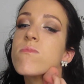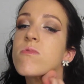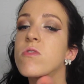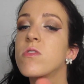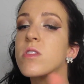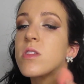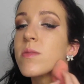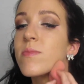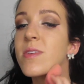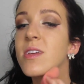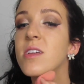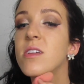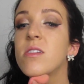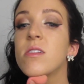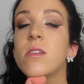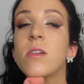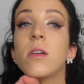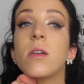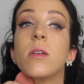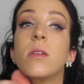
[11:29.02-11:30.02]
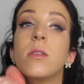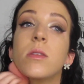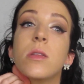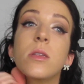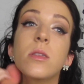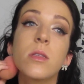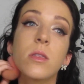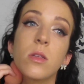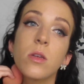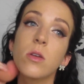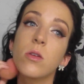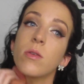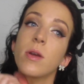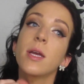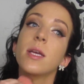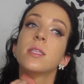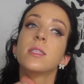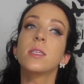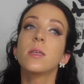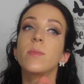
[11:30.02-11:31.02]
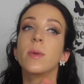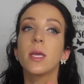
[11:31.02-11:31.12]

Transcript: just to make sure it doesn't look crazy,